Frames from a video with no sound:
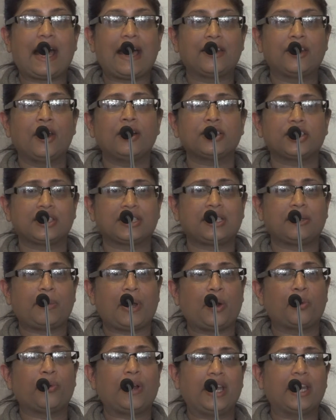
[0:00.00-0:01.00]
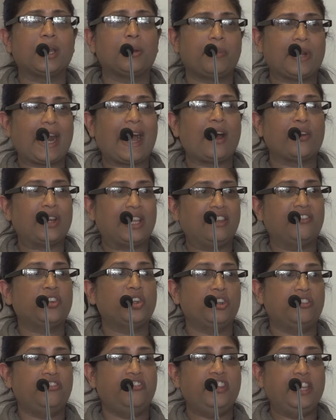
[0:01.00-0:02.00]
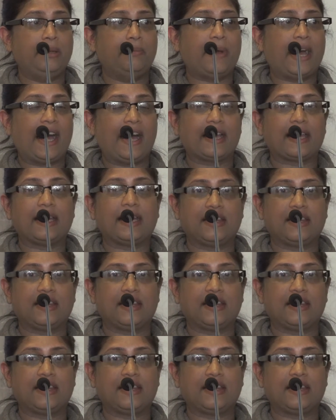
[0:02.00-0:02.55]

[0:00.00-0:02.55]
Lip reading: not just about writing, but how to give good feedback.